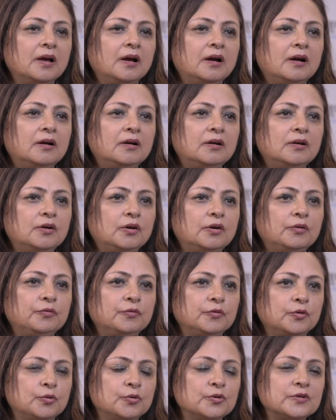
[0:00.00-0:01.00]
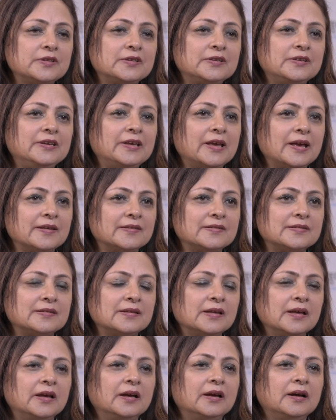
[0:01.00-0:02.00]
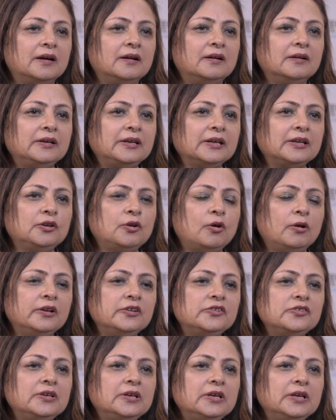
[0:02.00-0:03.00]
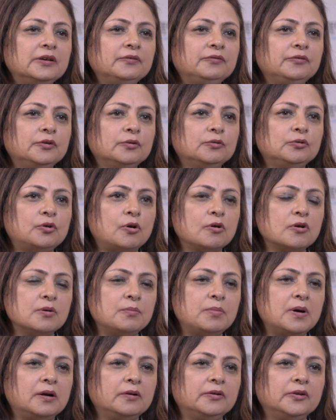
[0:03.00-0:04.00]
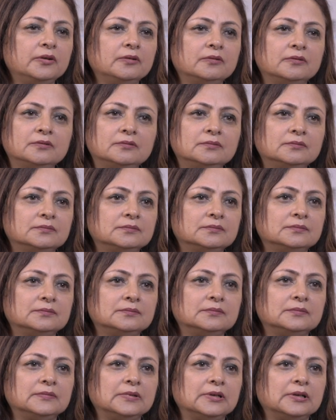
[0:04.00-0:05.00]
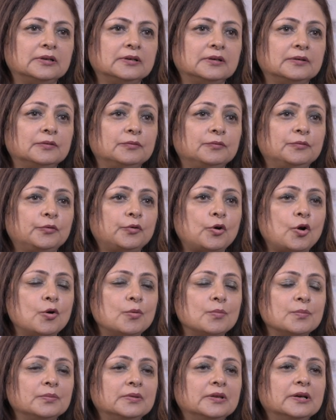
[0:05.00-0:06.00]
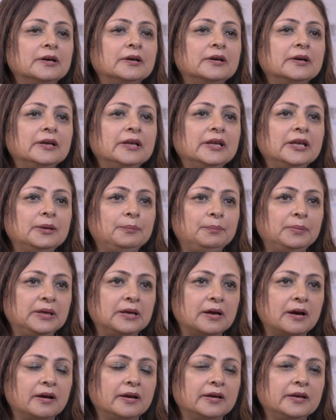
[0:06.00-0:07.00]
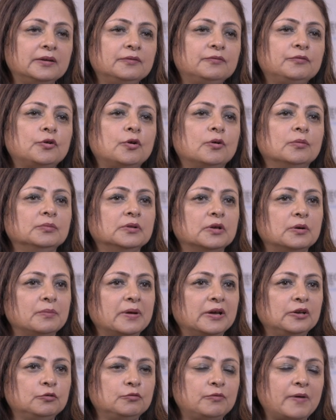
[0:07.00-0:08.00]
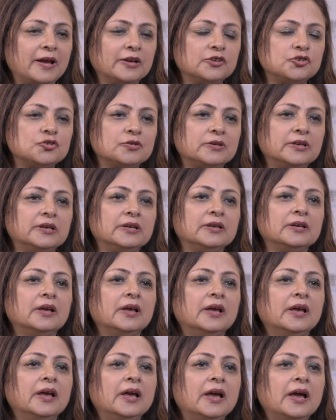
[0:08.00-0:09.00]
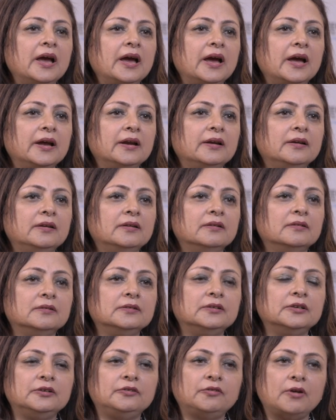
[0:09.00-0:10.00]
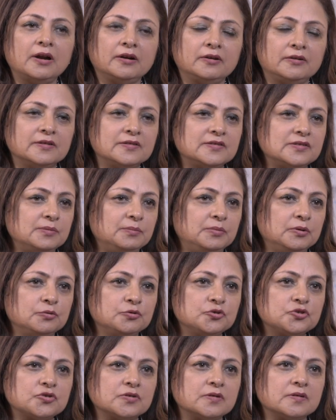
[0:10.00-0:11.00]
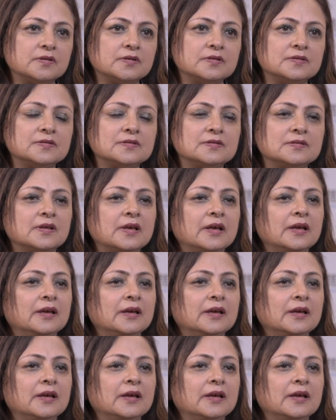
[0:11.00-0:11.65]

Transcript: Of course, yes. Technology, if you talk about, from the API, from the manufacturing, and the drug distributions,